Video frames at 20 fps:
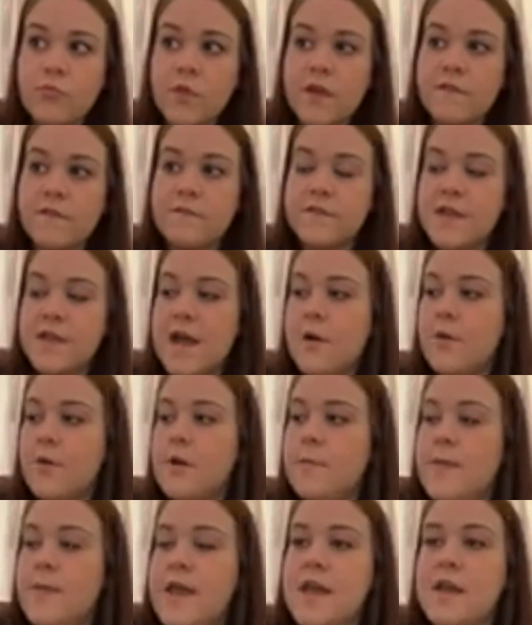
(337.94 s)

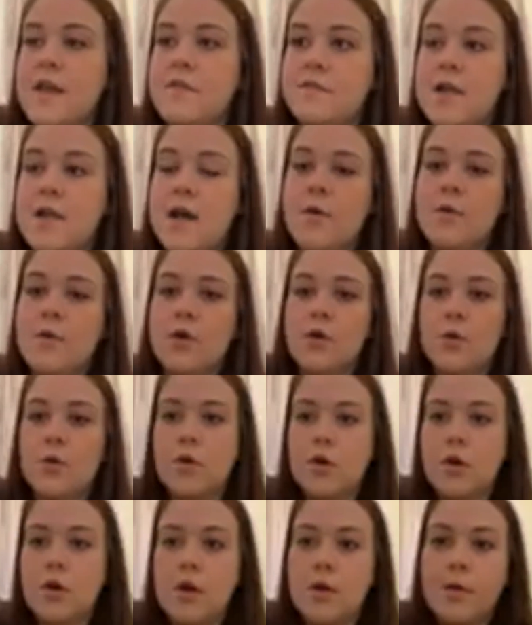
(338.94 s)
Flour, baking flour,
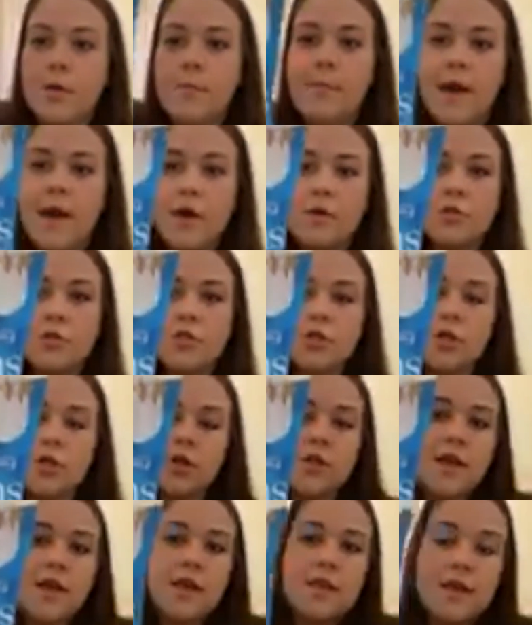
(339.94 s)
or powdered
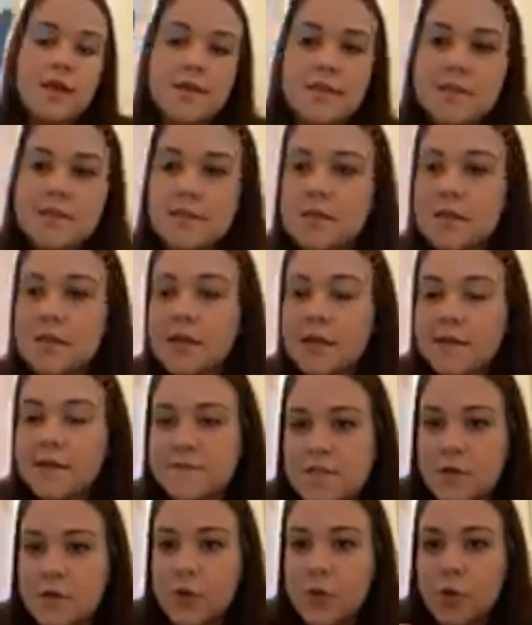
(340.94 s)
sugar like this
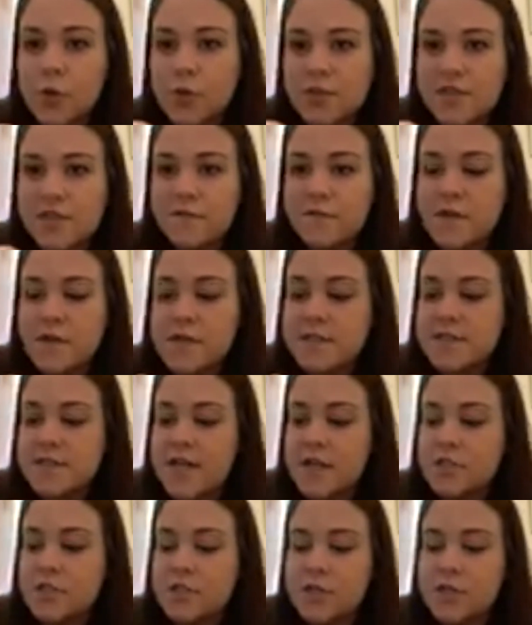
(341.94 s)
gives a cool different
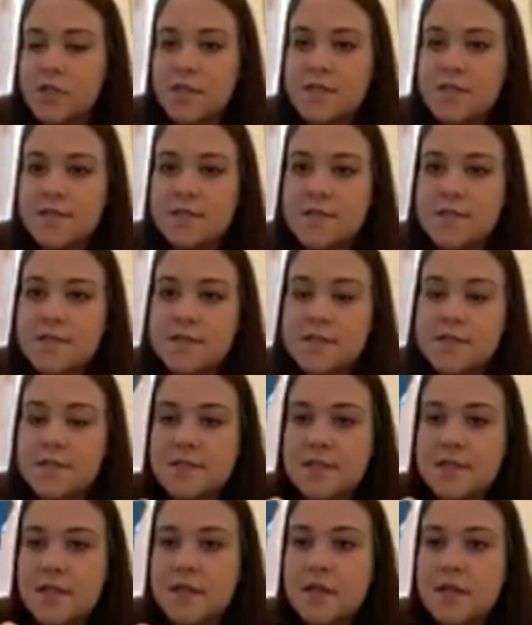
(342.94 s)
texture and
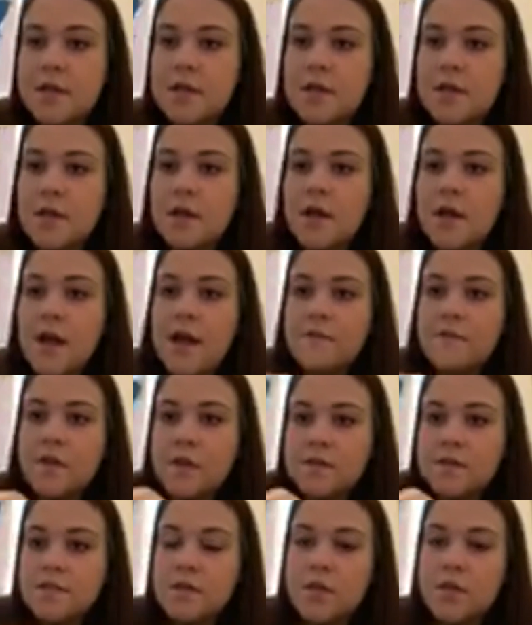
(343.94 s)
consistency. I've
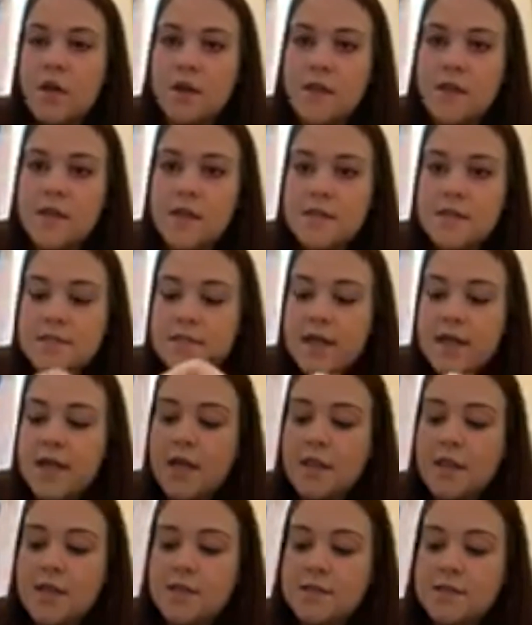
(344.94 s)
noticed a lot of the kids
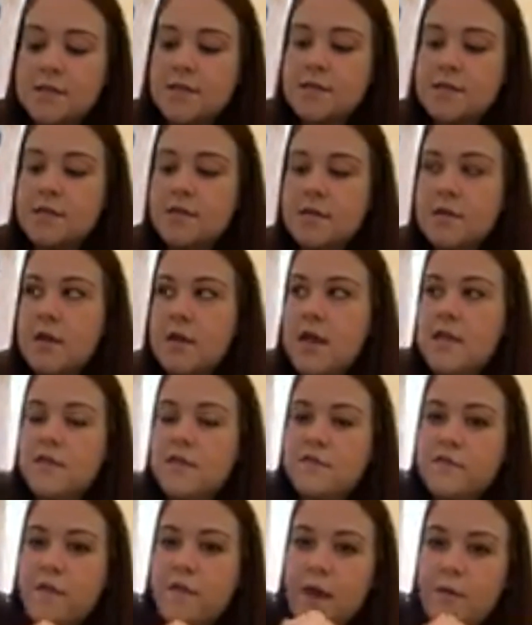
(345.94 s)
like this in
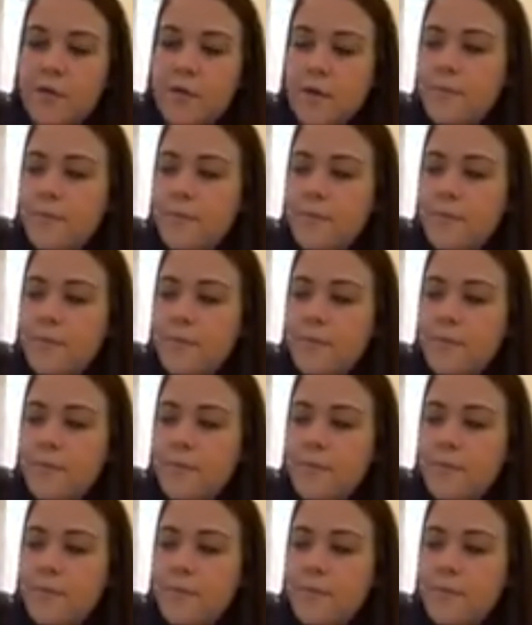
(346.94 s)
the flour.